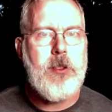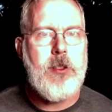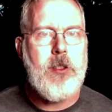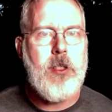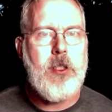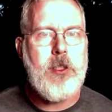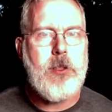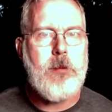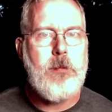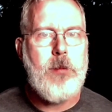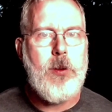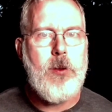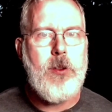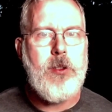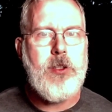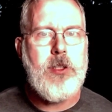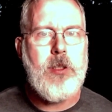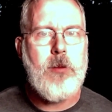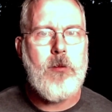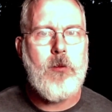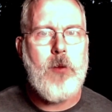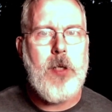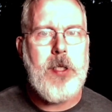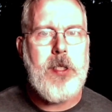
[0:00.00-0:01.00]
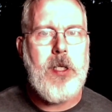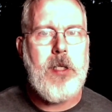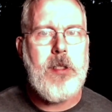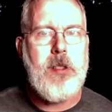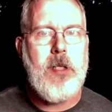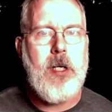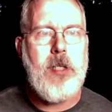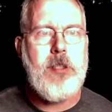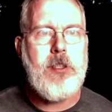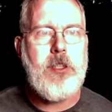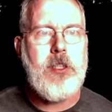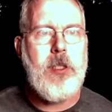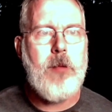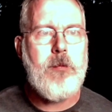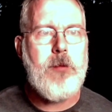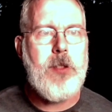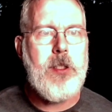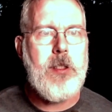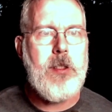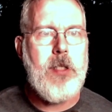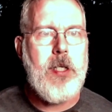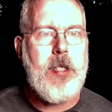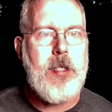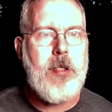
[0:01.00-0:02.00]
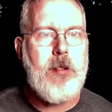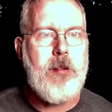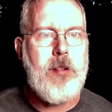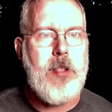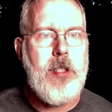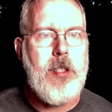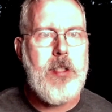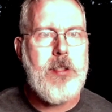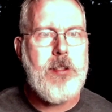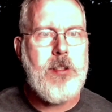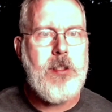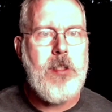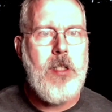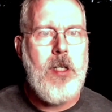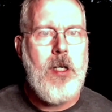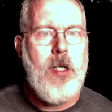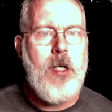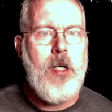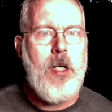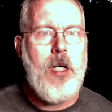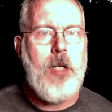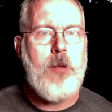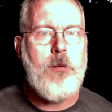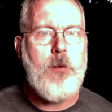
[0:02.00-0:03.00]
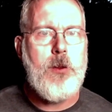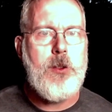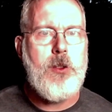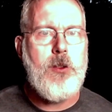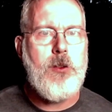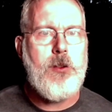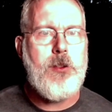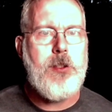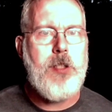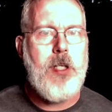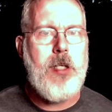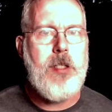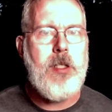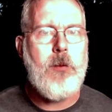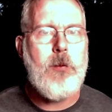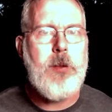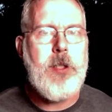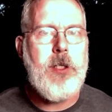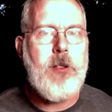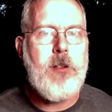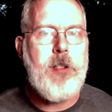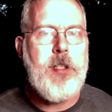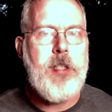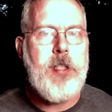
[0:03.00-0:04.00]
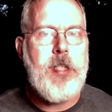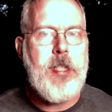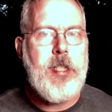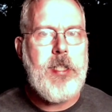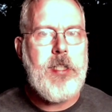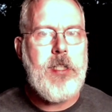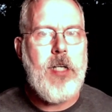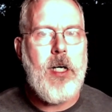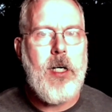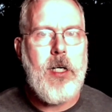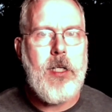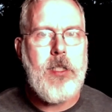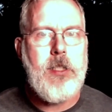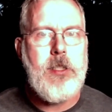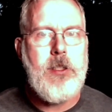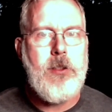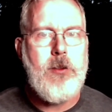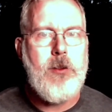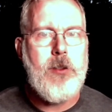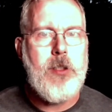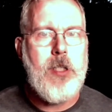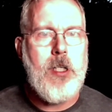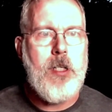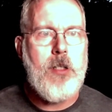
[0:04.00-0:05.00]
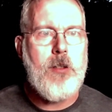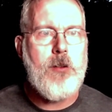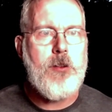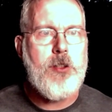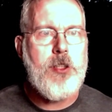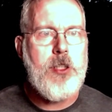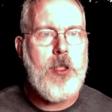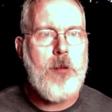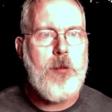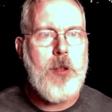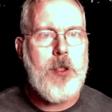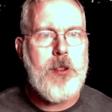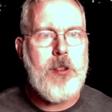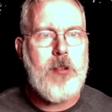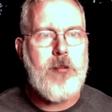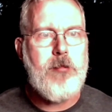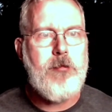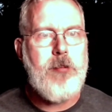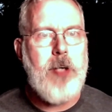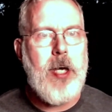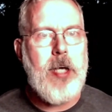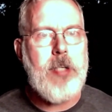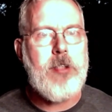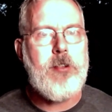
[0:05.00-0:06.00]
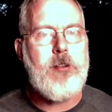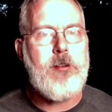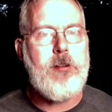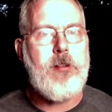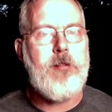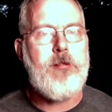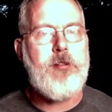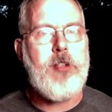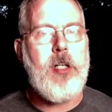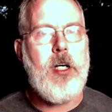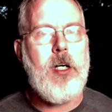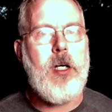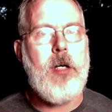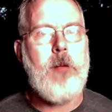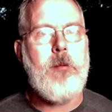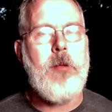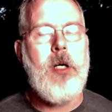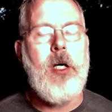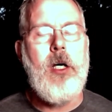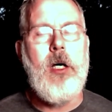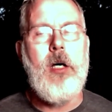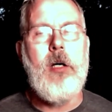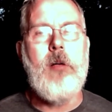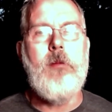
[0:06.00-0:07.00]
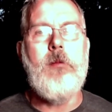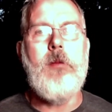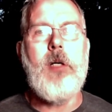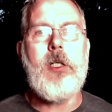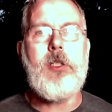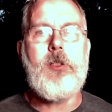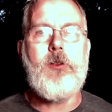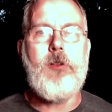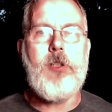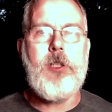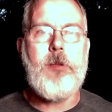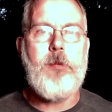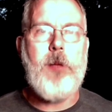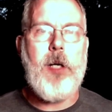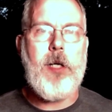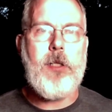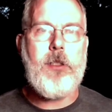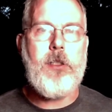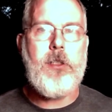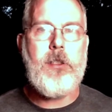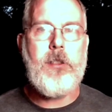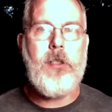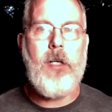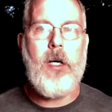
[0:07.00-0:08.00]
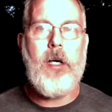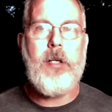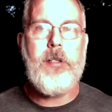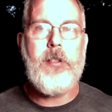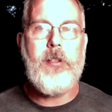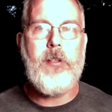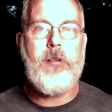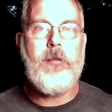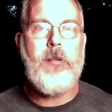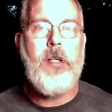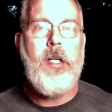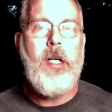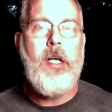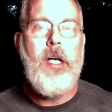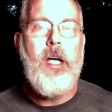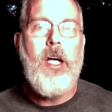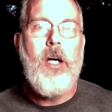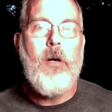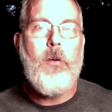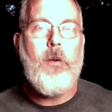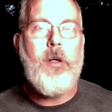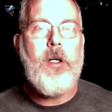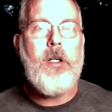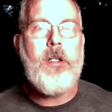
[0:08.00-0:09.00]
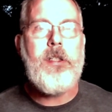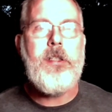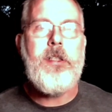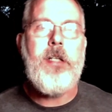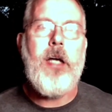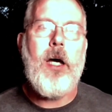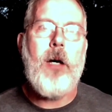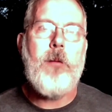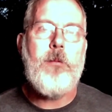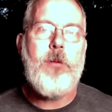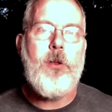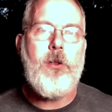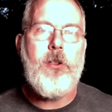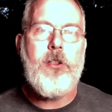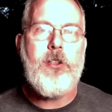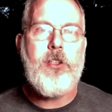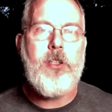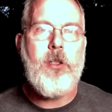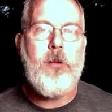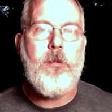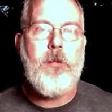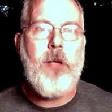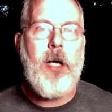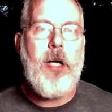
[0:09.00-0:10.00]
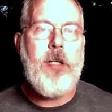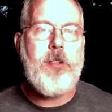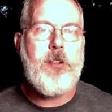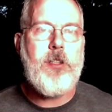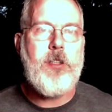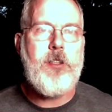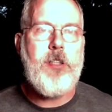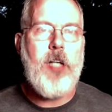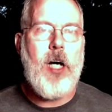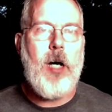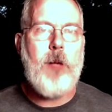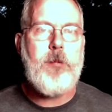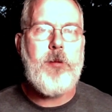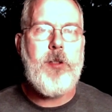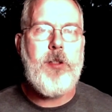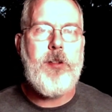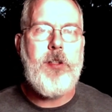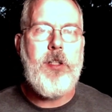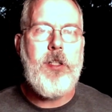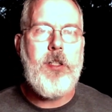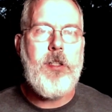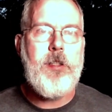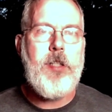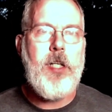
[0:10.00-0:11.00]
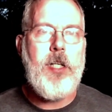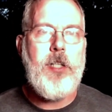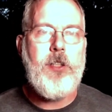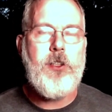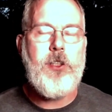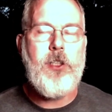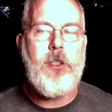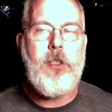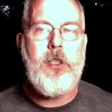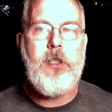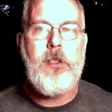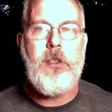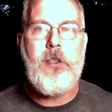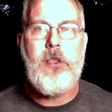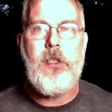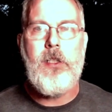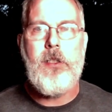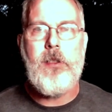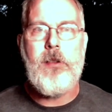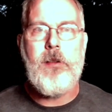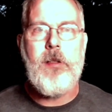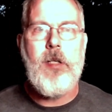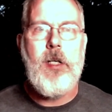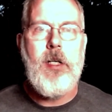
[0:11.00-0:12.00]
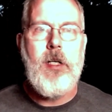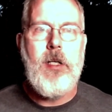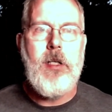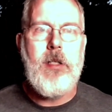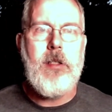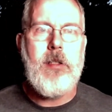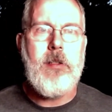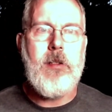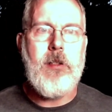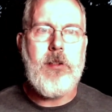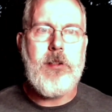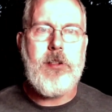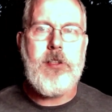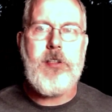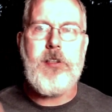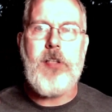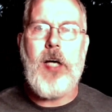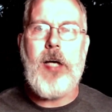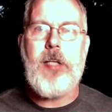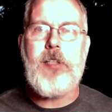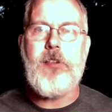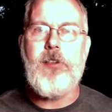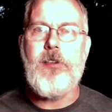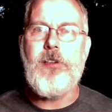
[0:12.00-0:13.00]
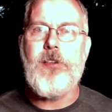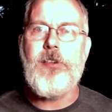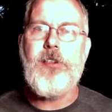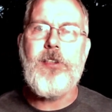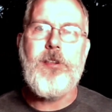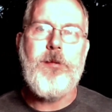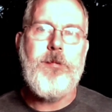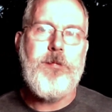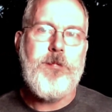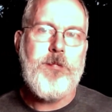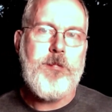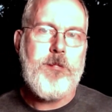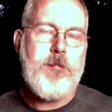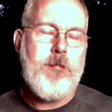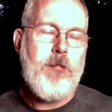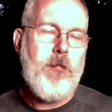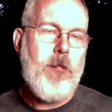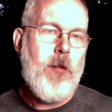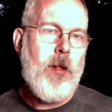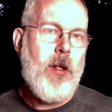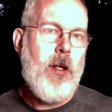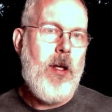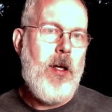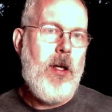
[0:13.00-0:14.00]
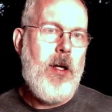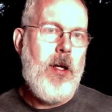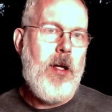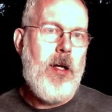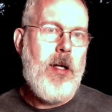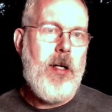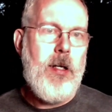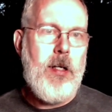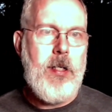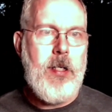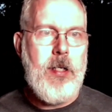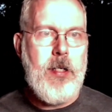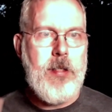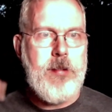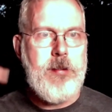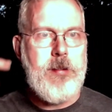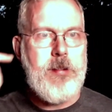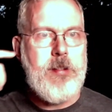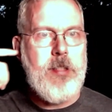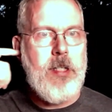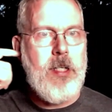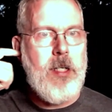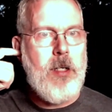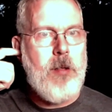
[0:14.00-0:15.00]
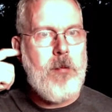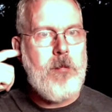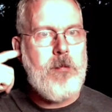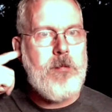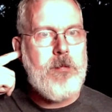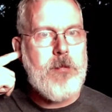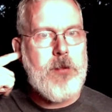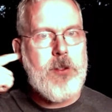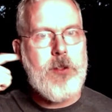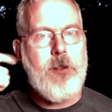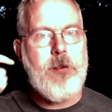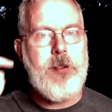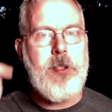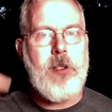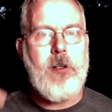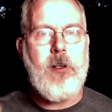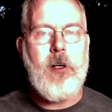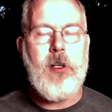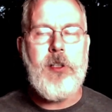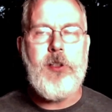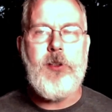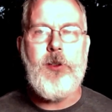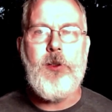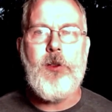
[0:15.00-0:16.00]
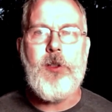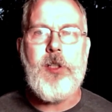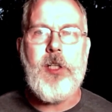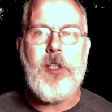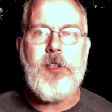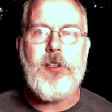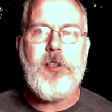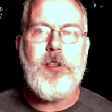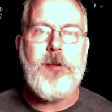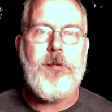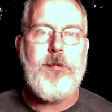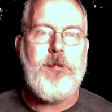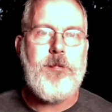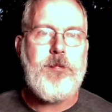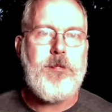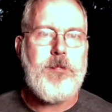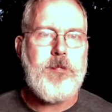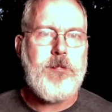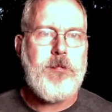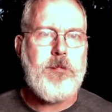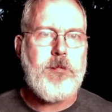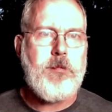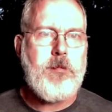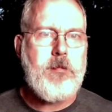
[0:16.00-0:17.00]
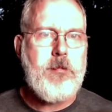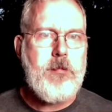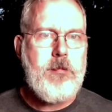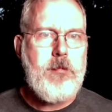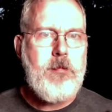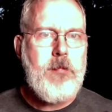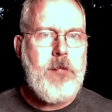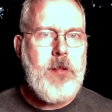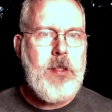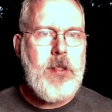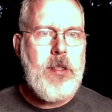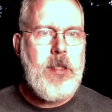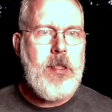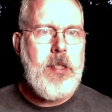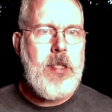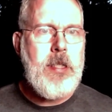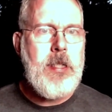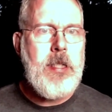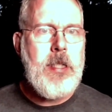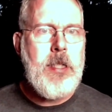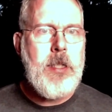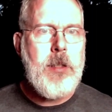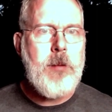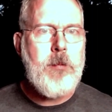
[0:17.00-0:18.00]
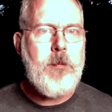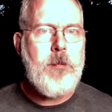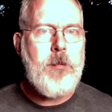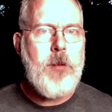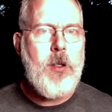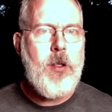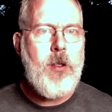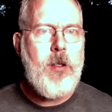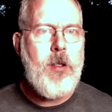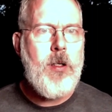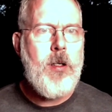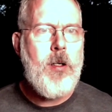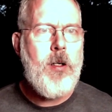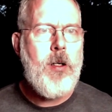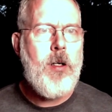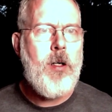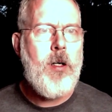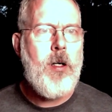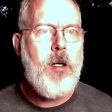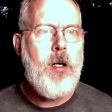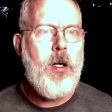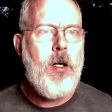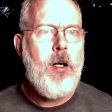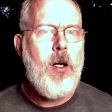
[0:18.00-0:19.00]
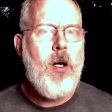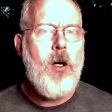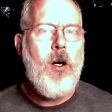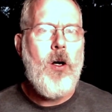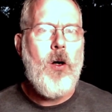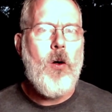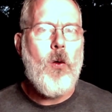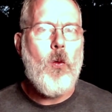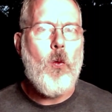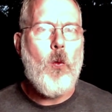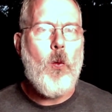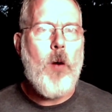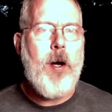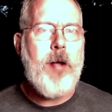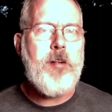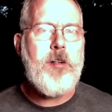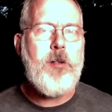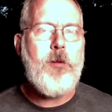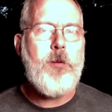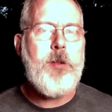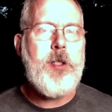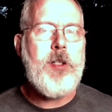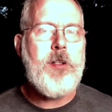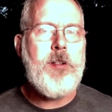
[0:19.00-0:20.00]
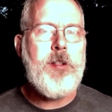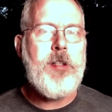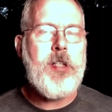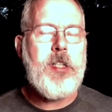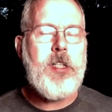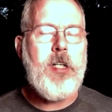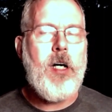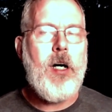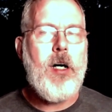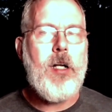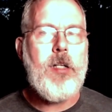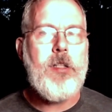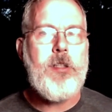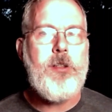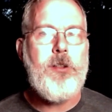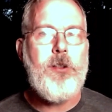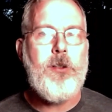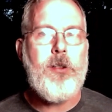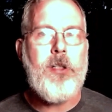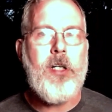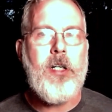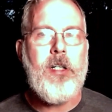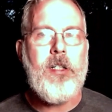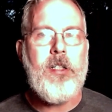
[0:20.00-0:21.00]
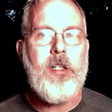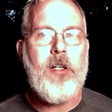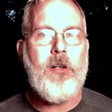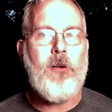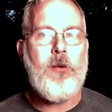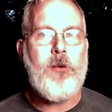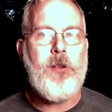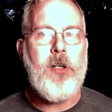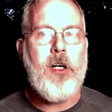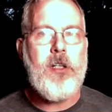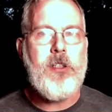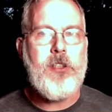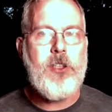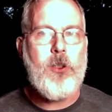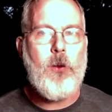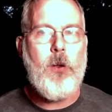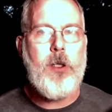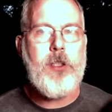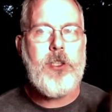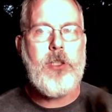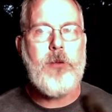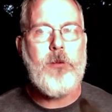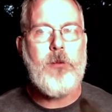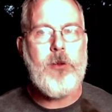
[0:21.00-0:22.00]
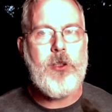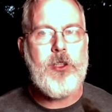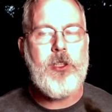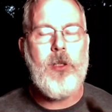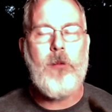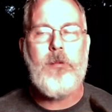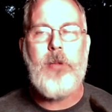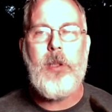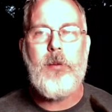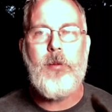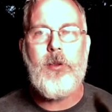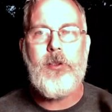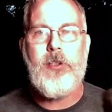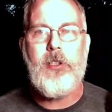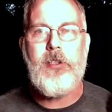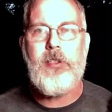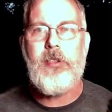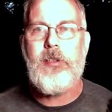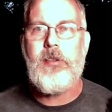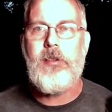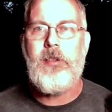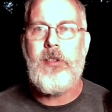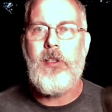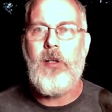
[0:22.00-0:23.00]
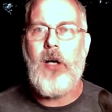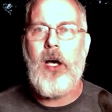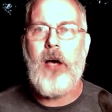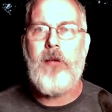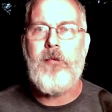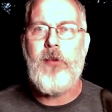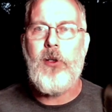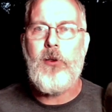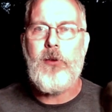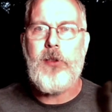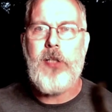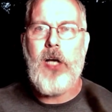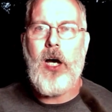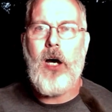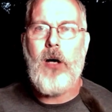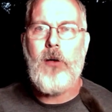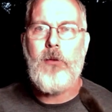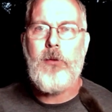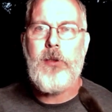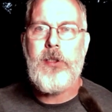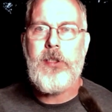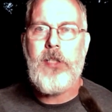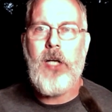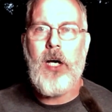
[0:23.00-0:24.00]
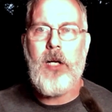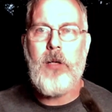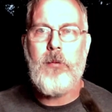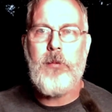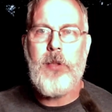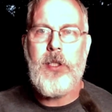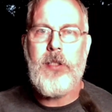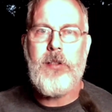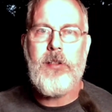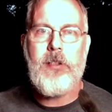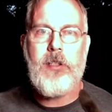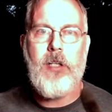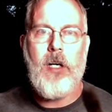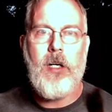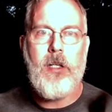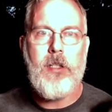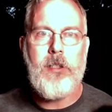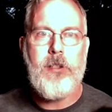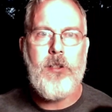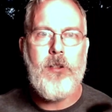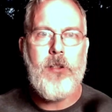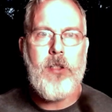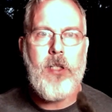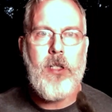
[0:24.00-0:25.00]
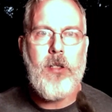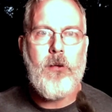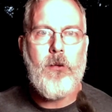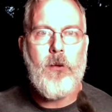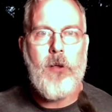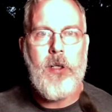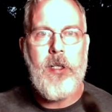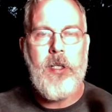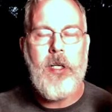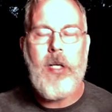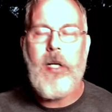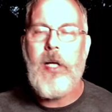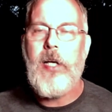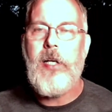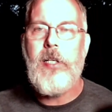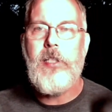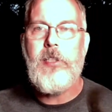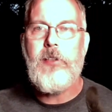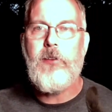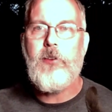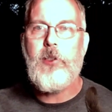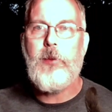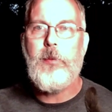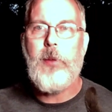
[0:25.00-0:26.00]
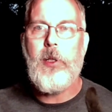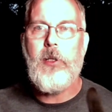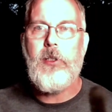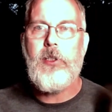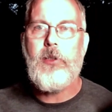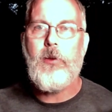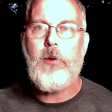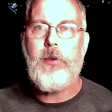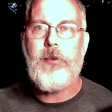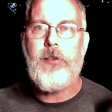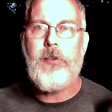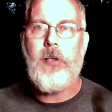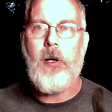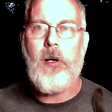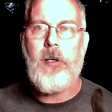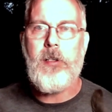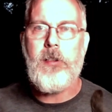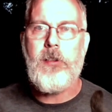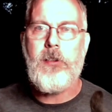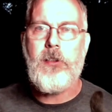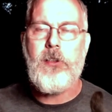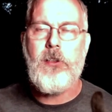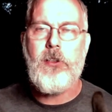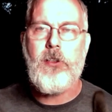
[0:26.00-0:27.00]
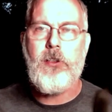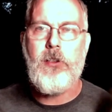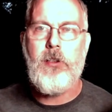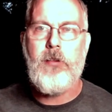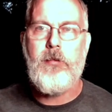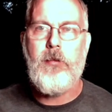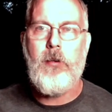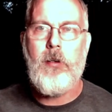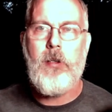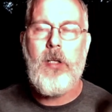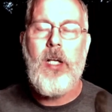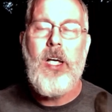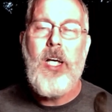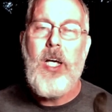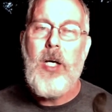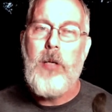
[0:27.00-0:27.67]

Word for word: Does Buddhism recognize something like this? And would you say that we are in a Kali Yuga or some other factor of time? Much respect, Sadhu. Well, yeah, Buddhism has adopted the, the ancient Indian you know, cycles. And um, so there are yugas. Um, whether we are in the Kali Yuga or not is questionable. Some people just you know have no doubt we've got to be in the Kali Yuga or an age of spiritual darkness and so forth.